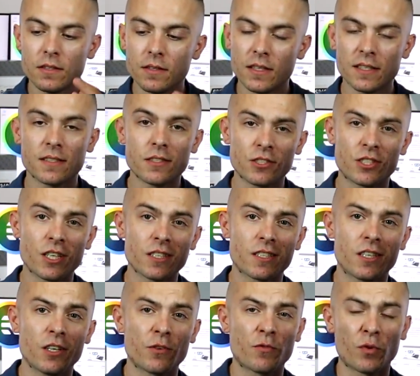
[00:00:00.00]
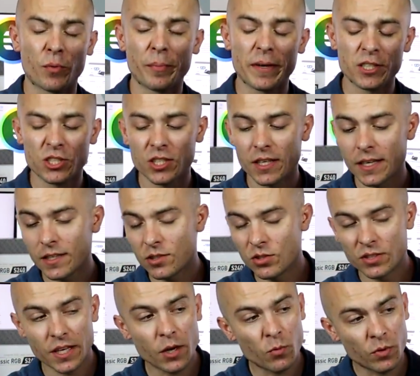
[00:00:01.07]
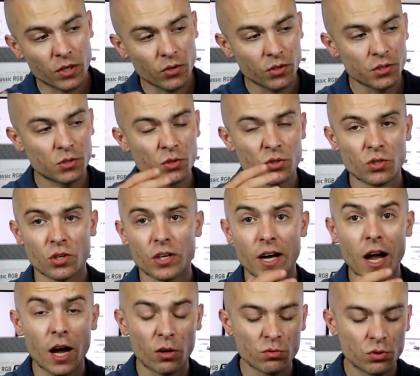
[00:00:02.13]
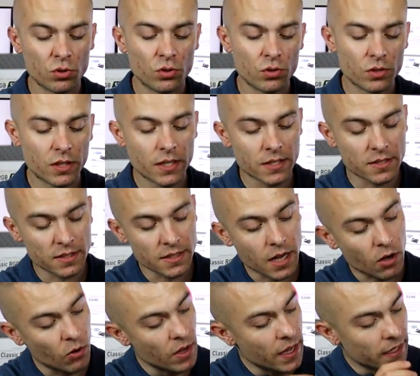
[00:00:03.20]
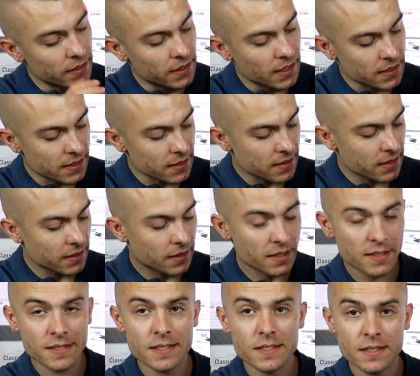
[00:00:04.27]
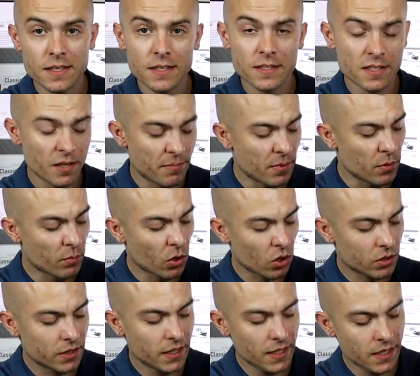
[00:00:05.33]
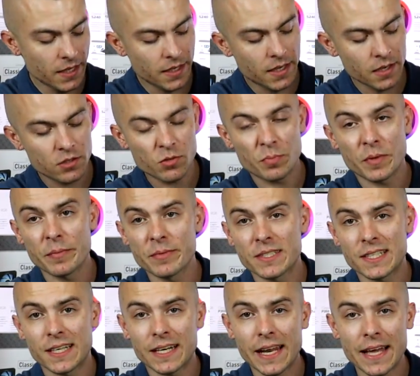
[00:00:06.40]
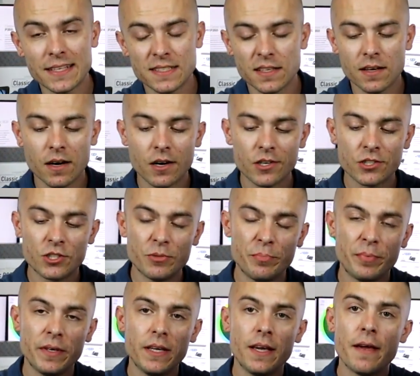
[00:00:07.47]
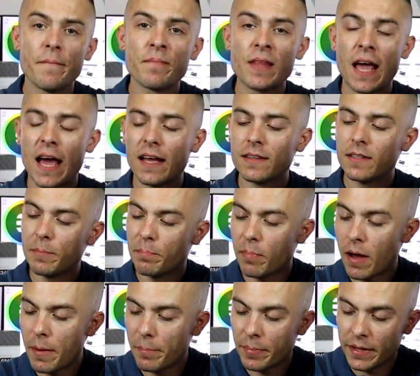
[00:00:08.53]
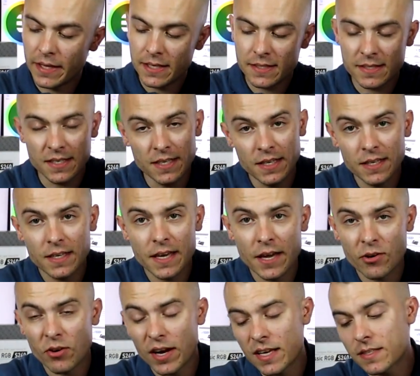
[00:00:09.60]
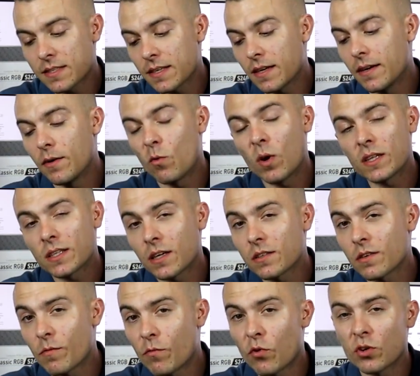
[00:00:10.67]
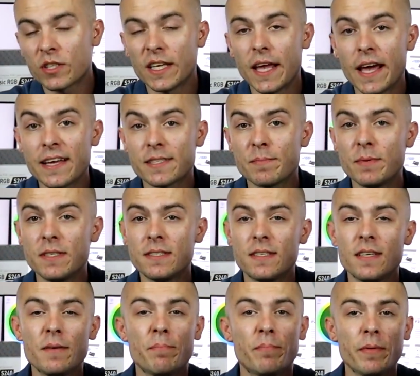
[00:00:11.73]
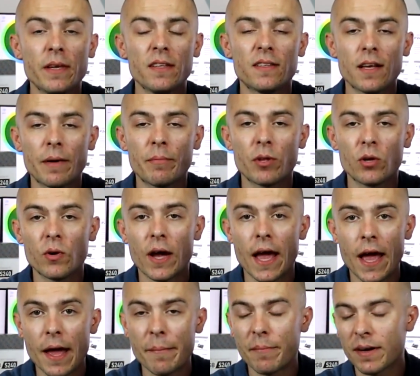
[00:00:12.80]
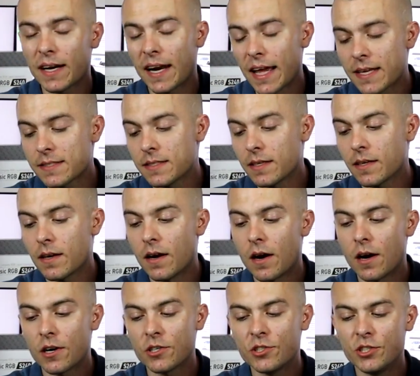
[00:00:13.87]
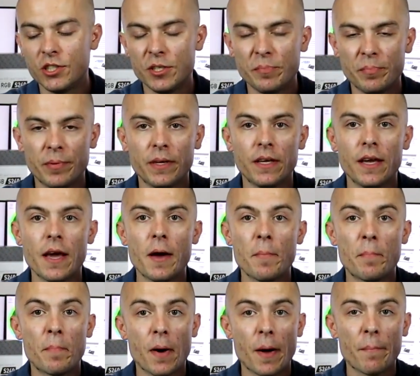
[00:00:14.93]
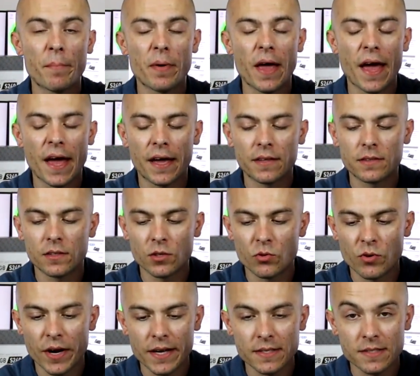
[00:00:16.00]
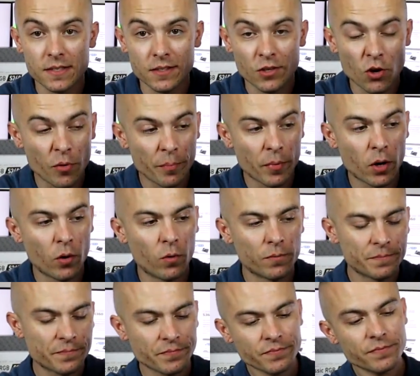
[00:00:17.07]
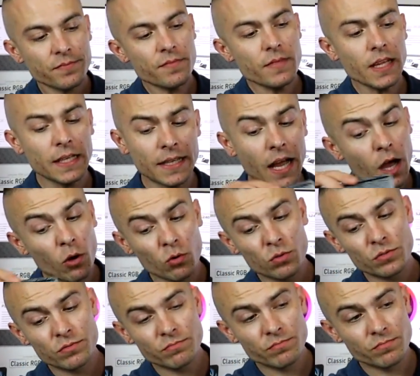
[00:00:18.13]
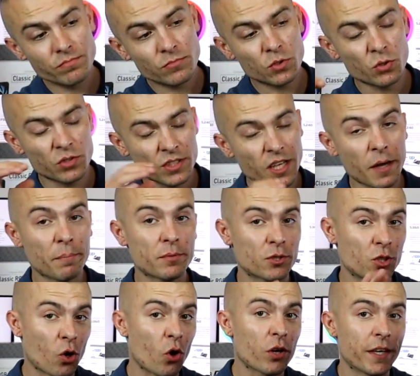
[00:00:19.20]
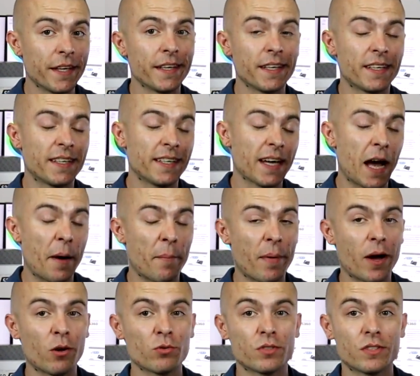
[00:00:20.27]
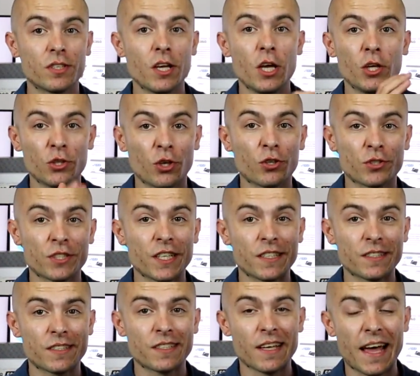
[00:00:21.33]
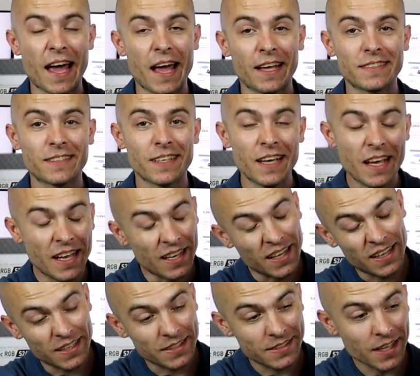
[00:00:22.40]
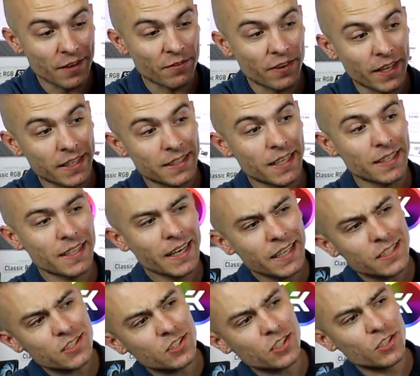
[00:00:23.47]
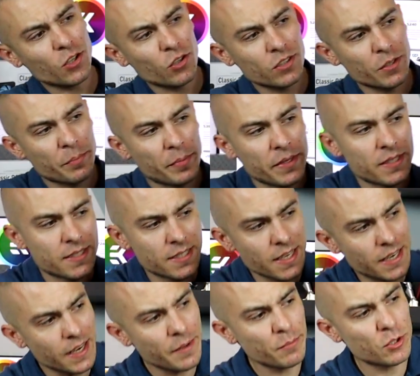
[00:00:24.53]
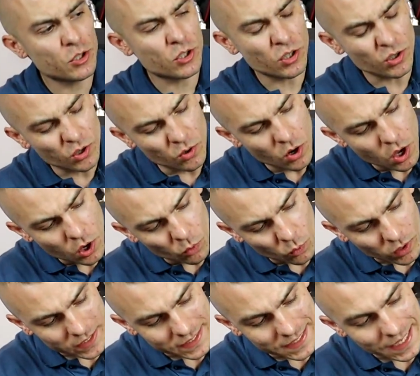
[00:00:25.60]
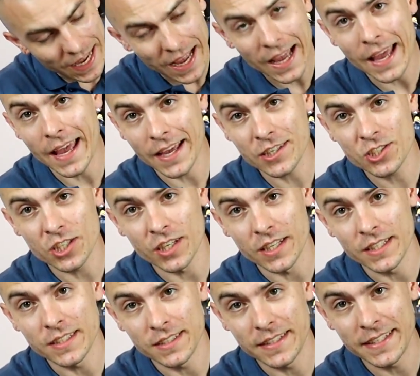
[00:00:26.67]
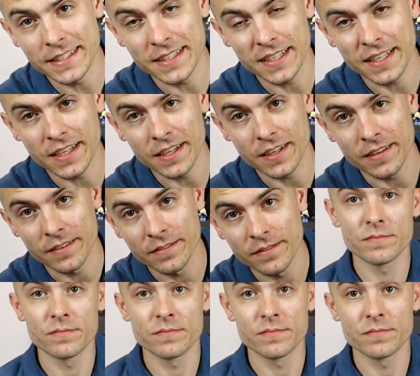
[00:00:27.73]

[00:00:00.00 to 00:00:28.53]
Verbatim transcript: this is just here for mentioning today we're going to talk how to do this now this is it this is the cpu block the ek supremacy classic rgb and the pump is ek res uh, 140 spc pwm classic rgb pump and res combo now to stop talking about nonsense and uh, stuff like that let's turn on the pc and let me show you what i actually did here